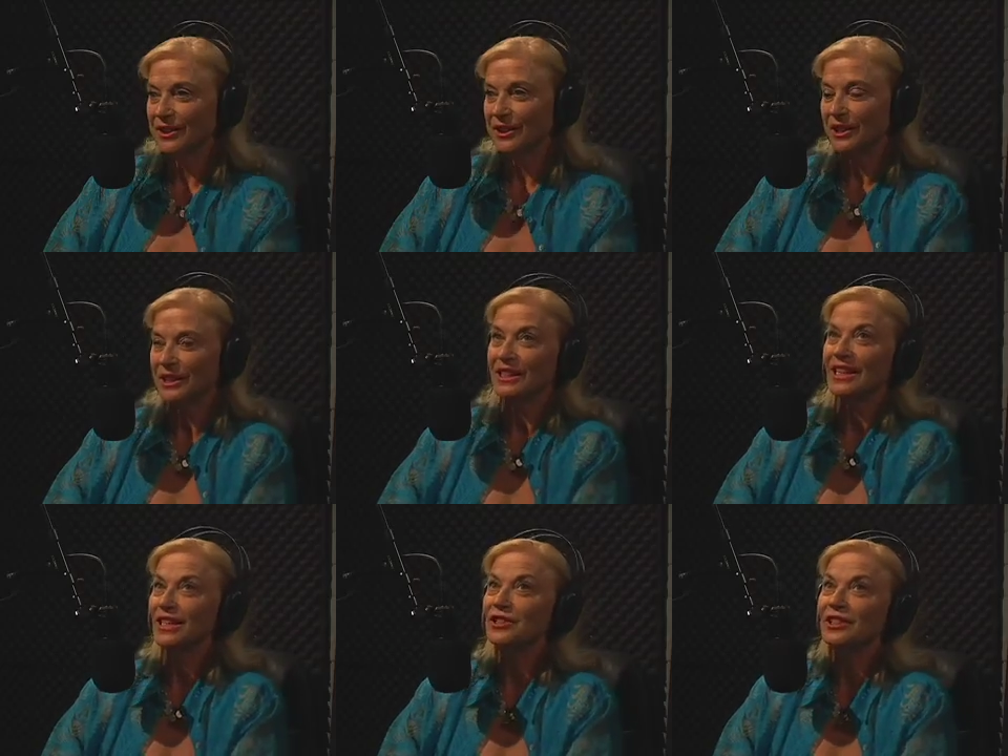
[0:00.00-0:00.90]
your
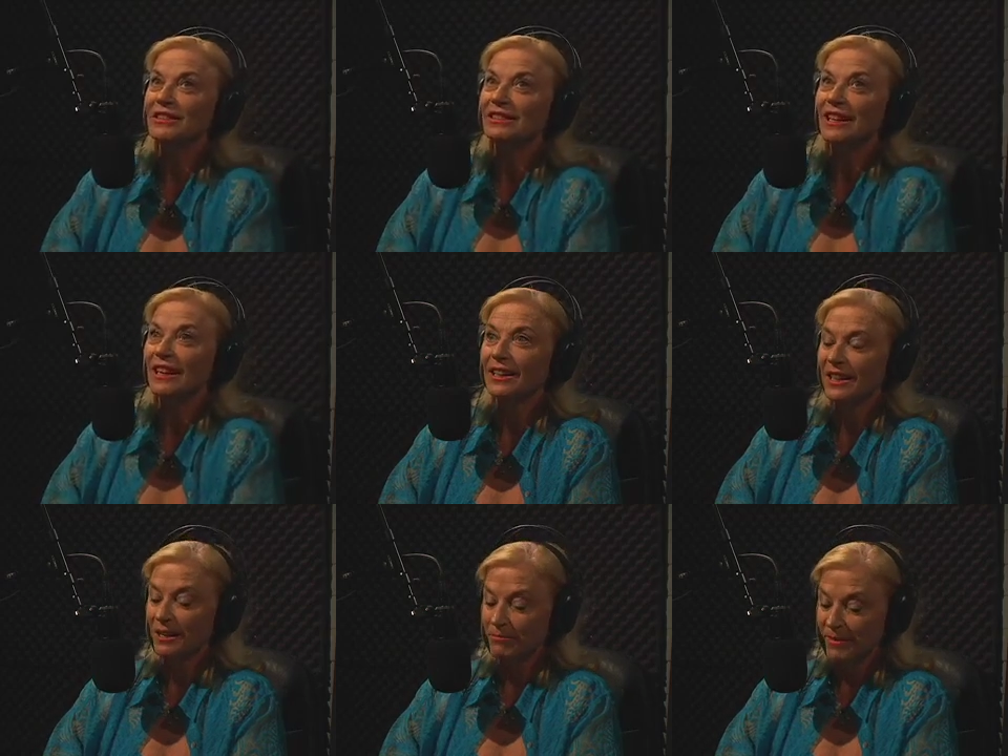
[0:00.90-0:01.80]
credentials are
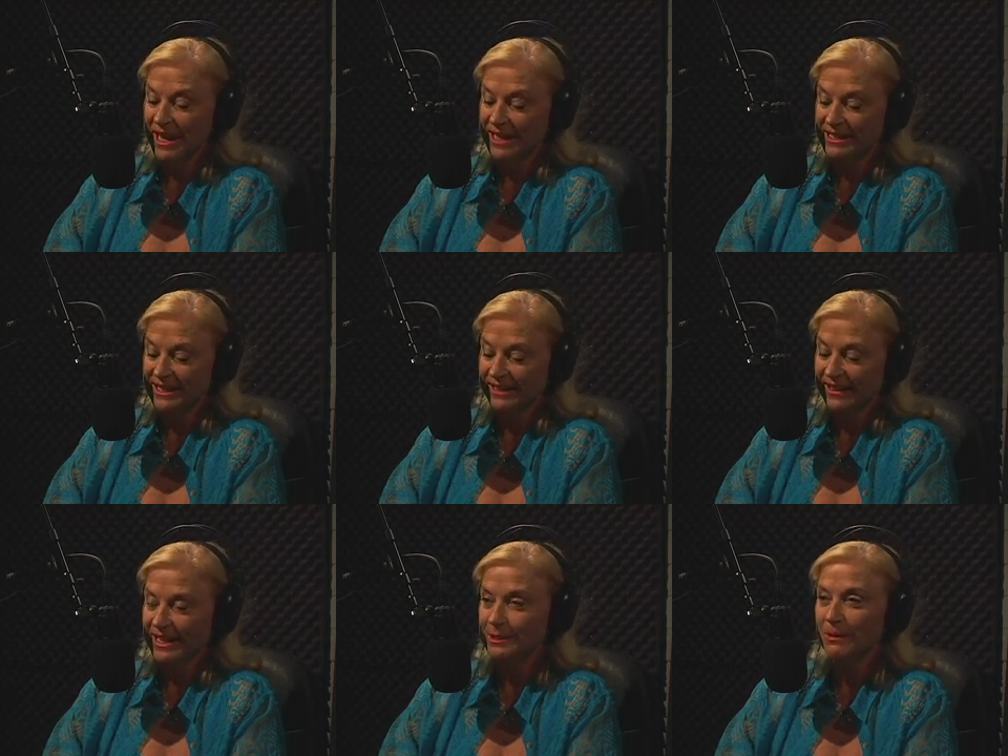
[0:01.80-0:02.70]
amazing.
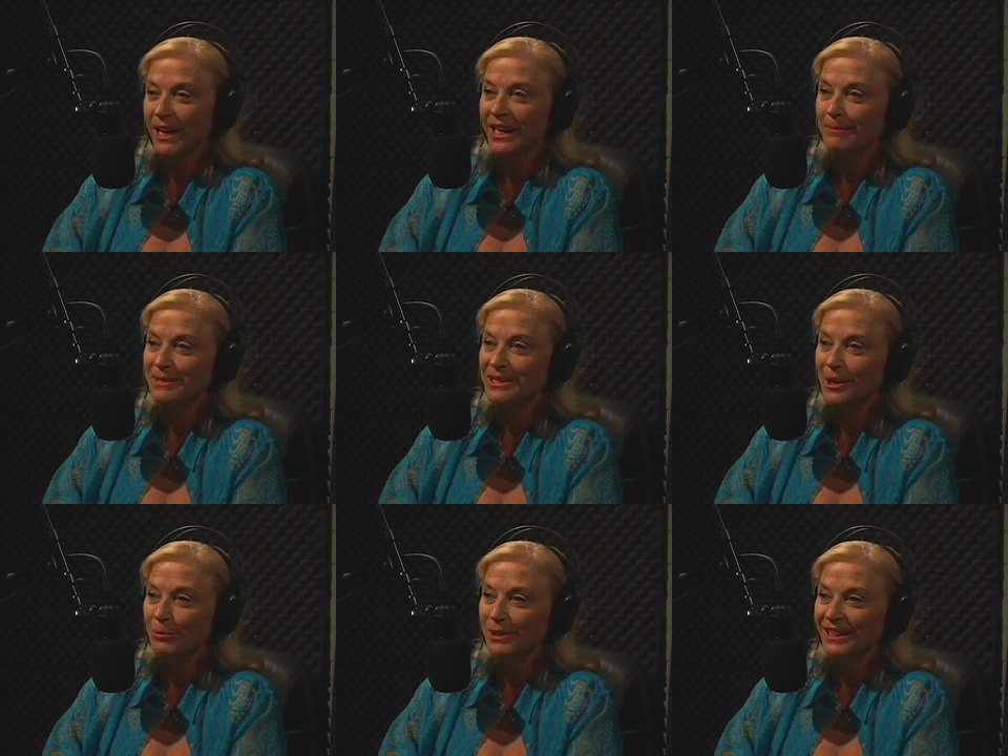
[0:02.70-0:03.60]
That's why I'm
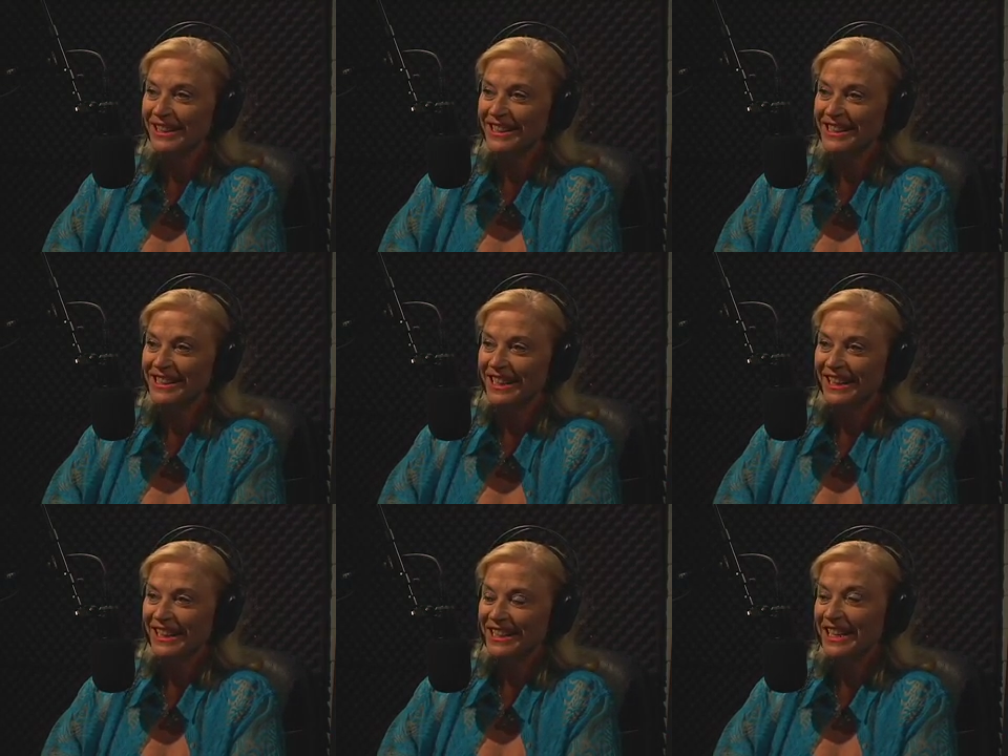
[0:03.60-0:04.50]
so pleased
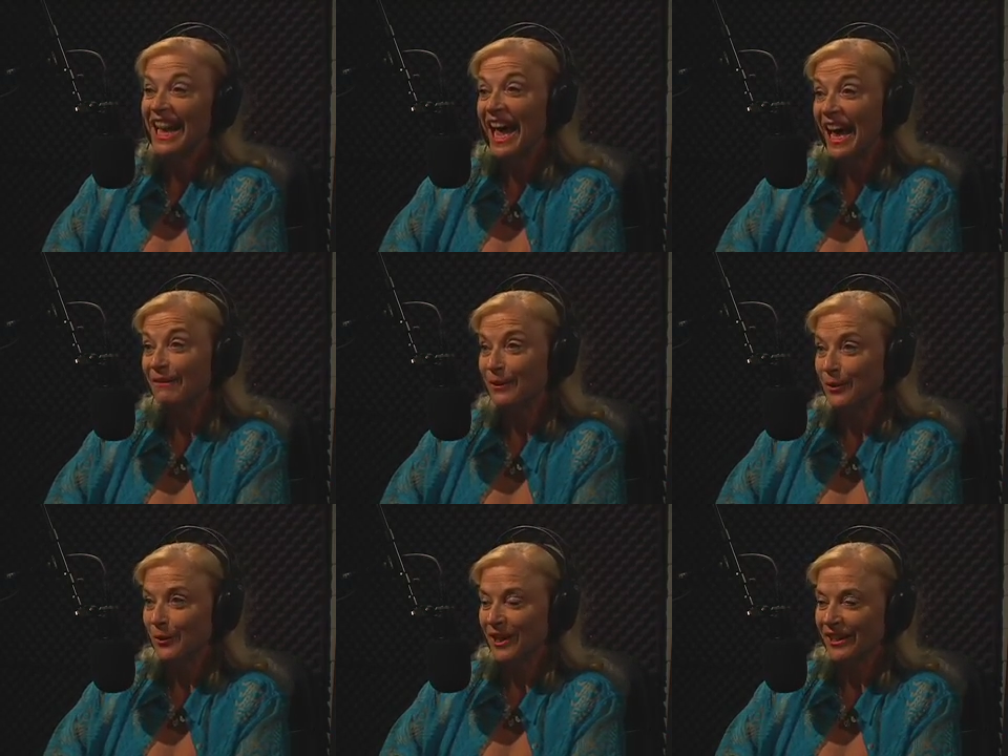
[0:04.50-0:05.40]
to have
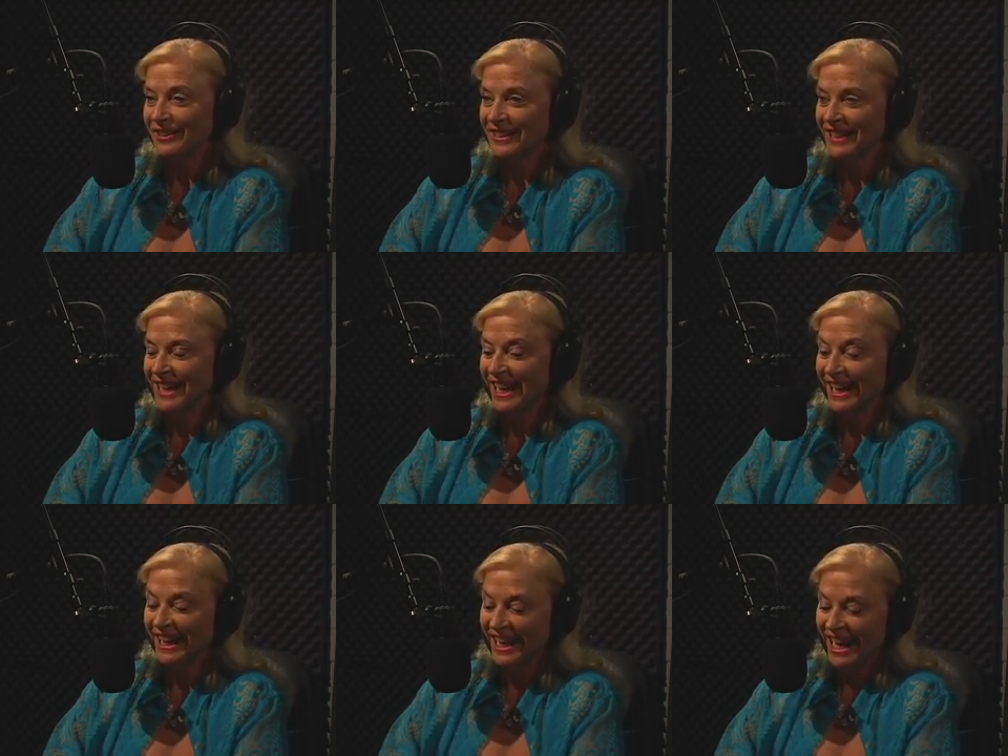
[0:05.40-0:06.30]
you here
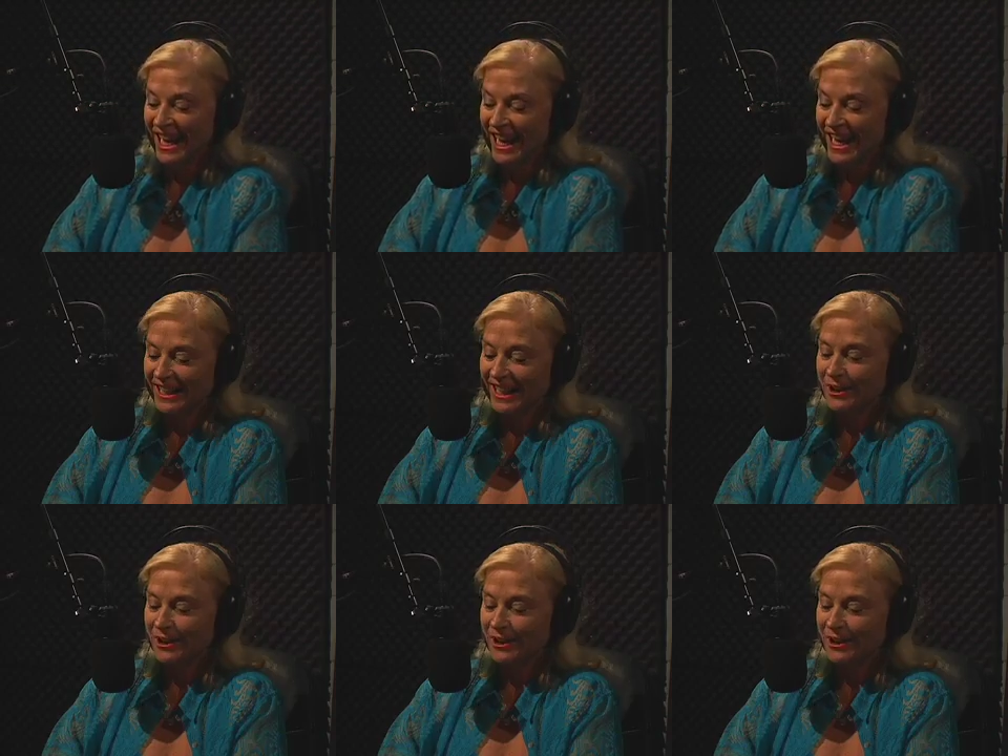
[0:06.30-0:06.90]
today. And